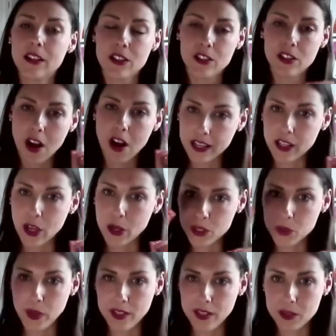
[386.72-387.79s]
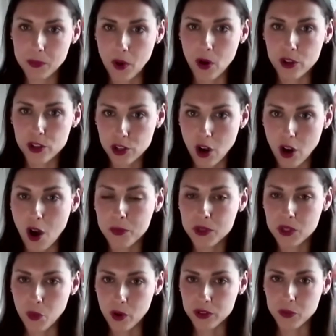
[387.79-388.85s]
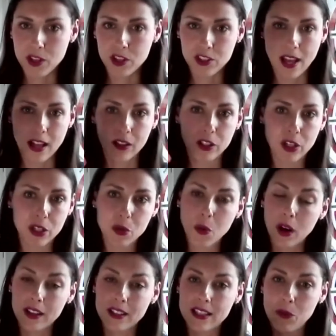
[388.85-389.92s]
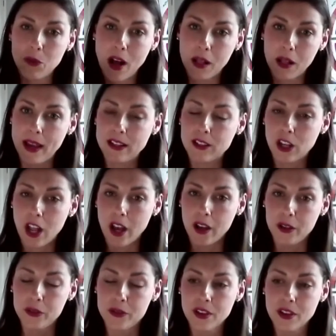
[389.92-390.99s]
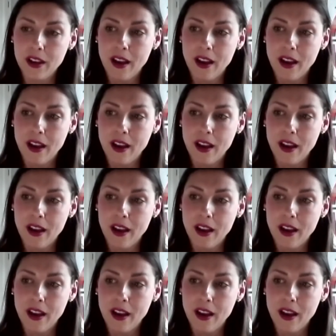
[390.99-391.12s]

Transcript: Target those sweet spot shops, the ones which sell good quality, well-made clothes,